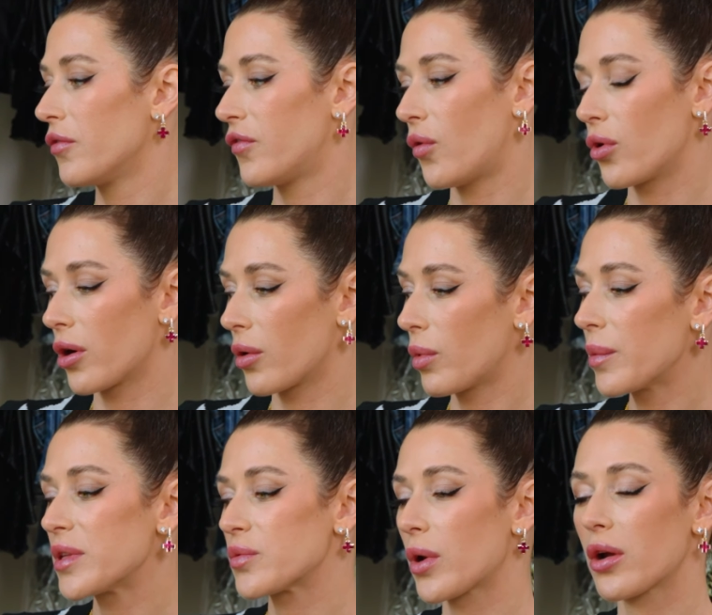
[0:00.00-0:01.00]
for
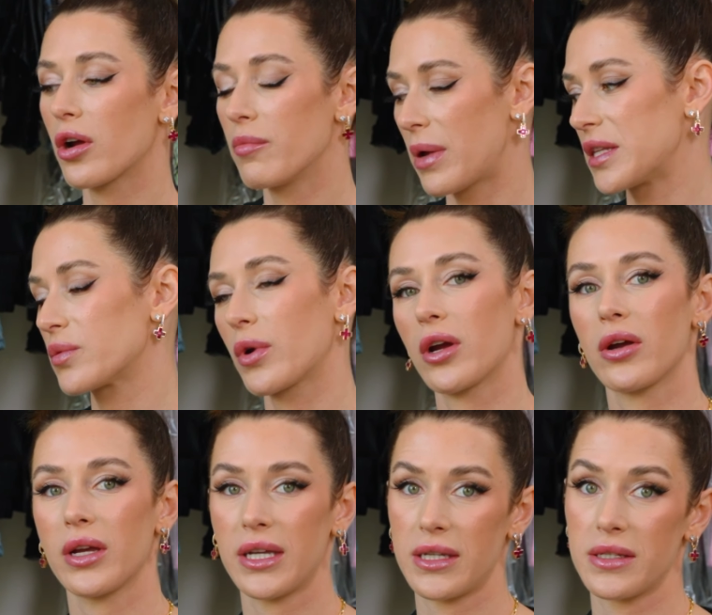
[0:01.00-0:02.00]
women's wear or menswear,
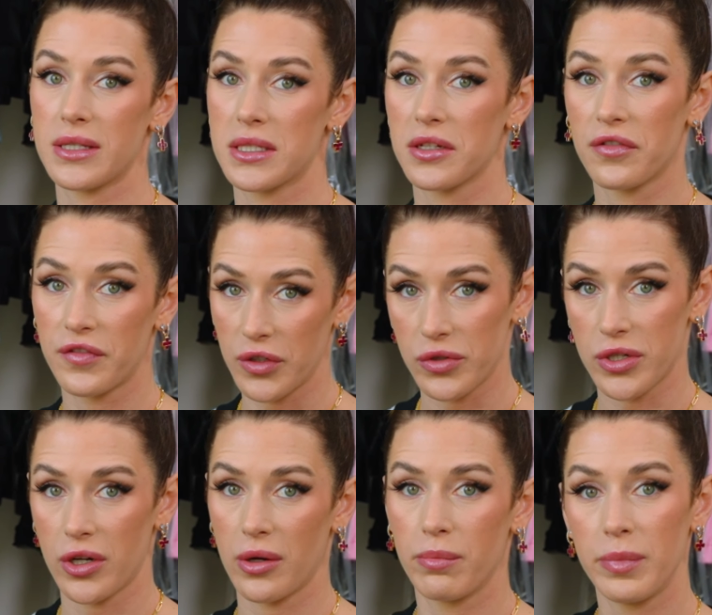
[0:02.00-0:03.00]
is to
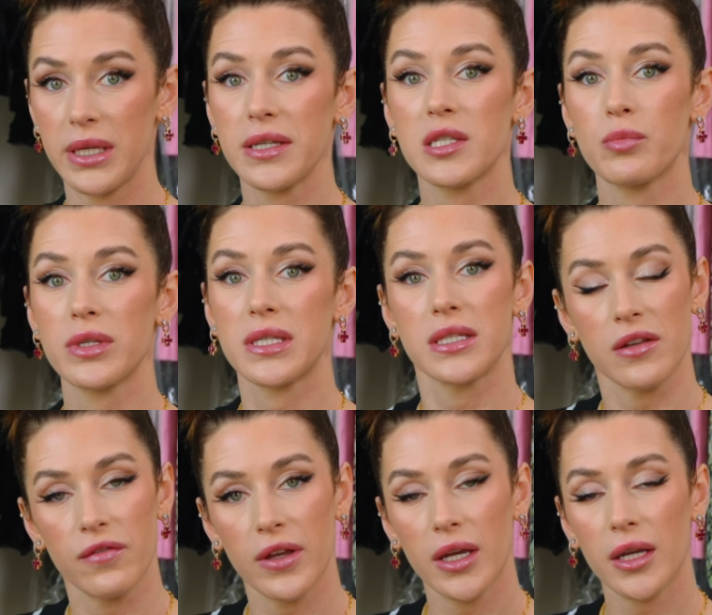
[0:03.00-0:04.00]
filter. Be
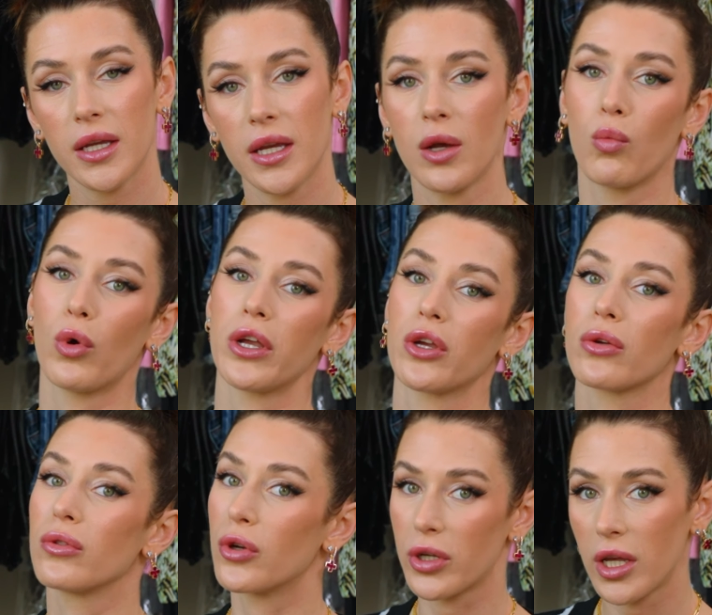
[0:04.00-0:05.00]
specific in what you're
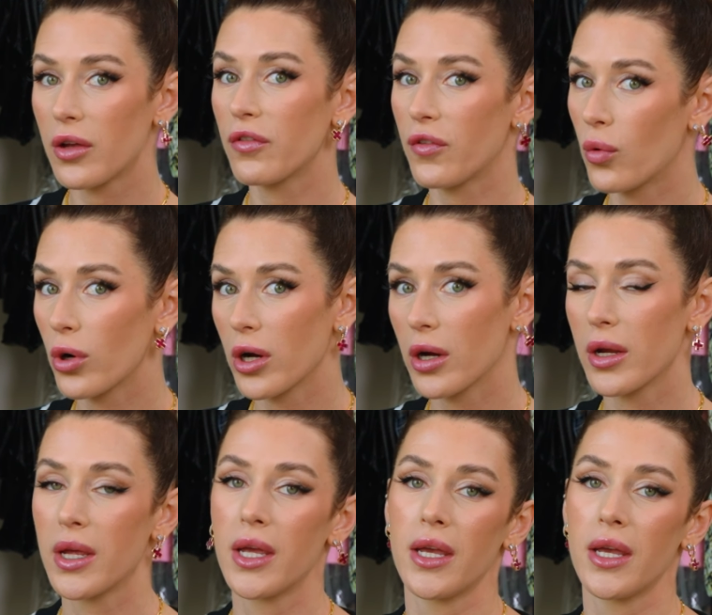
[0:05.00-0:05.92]
looking for.